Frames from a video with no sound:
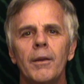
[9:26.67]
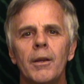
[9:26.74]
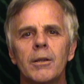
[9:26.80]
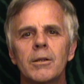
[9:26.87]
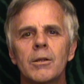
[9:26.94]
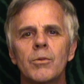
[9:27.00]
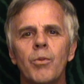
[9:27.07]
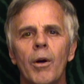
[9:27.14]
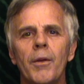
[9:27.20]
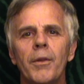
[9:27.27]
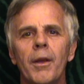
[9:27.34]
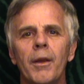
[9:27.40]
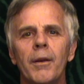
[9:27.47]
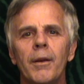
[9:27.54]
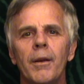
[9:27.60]
This is
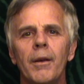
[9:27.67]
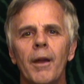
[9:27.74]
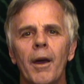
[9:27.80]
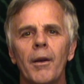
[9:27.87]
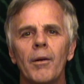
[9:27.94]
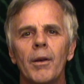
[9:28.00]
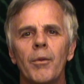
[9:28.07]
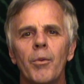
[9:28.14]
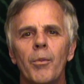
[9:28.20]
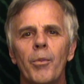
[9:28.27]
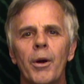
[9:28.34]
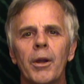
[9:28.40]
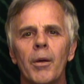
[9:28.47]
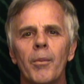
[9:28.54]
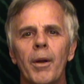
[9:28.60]
one that not only would
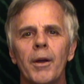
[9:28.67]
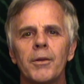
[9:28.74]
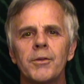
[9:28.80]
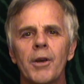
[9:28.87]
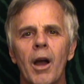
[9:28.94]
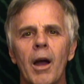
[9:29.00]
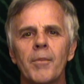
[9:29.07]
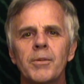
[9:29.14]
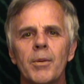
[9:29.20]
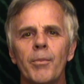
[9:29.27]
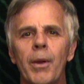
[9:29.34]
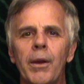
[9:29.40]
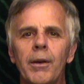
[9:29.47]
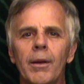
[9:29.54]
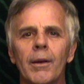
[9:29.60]
bring about jobs
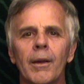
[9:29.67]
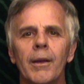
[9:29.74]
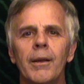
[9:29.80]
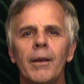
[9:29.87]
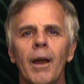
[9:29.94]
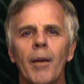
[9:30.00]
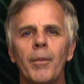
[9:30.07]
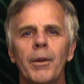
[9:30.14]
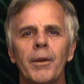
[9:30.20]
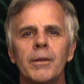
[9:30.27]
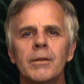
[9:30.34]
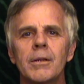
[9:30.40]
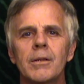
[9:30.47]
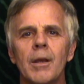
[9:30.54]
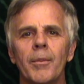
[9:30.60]
immediately, I mean,
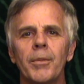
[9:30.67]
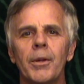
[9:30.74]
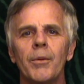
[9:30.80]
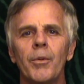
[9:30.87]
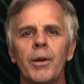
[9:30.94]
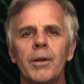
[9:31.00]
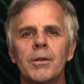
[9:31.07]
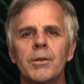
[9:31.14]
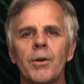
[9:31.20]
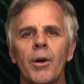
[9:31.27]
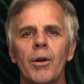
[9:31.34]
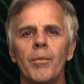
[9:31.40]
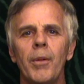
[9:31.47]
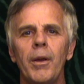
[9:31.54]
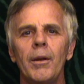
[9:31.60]
this is something we could
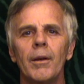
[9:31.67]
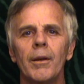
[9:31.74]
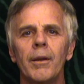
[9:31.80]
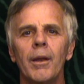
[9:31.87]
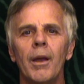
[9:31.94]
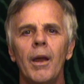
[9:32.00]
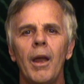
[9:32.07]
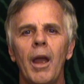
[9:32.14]
start immediately.